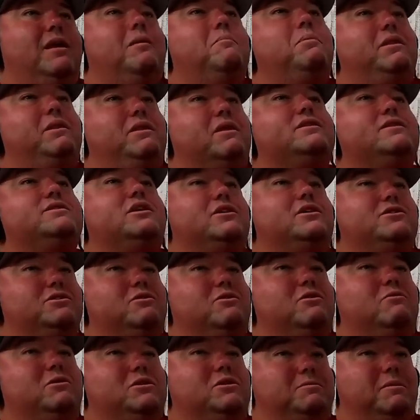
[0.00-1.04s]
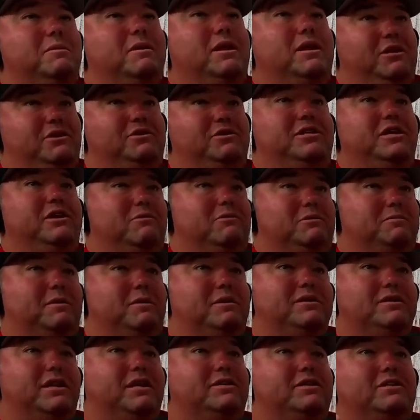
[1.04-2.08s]
but that's also a response. Like you said, a
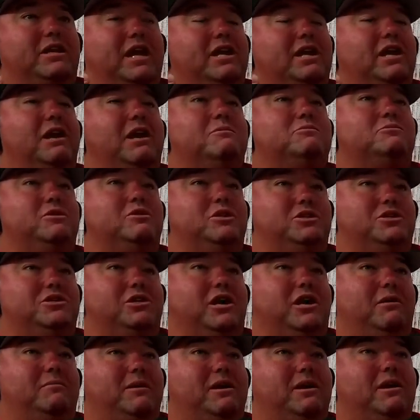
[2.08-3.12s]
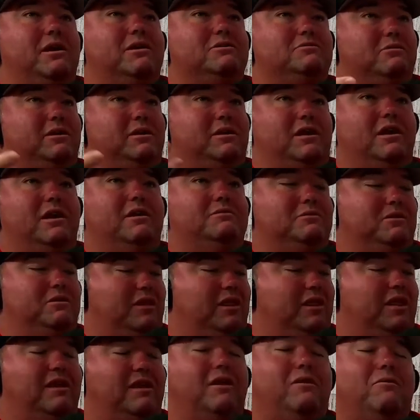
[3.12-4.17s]
response. It's a it comes with the job. especially It a kid. with, it comes
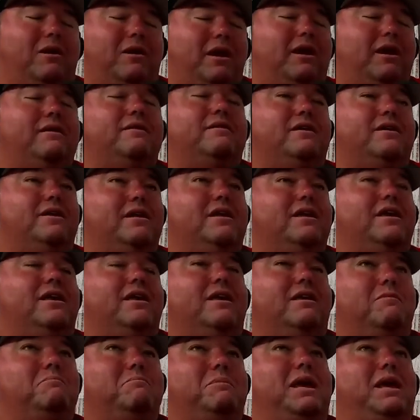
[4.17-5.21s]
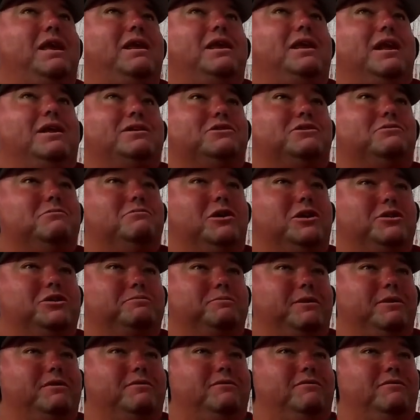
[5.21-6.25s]
with the thing. You're right. Uh-huh. Me, not so
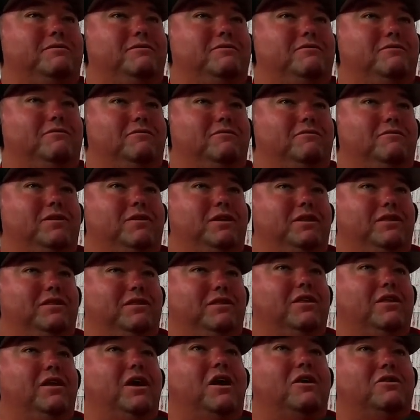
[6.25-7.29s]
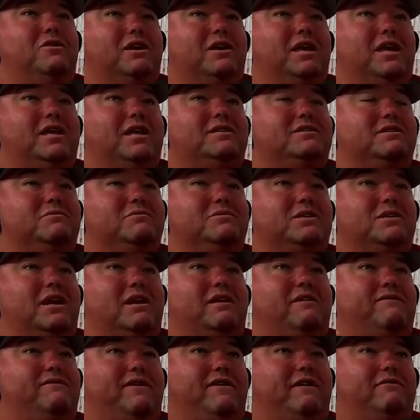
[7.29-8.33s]
much, but with the other Yeah, kids, there was
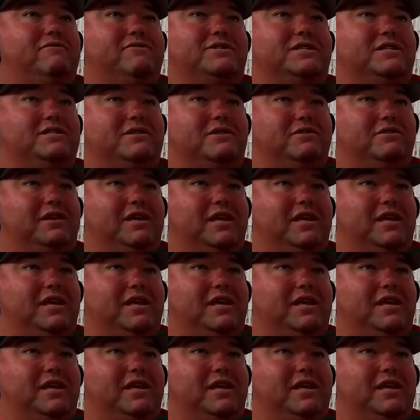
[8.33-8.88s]
like five or six other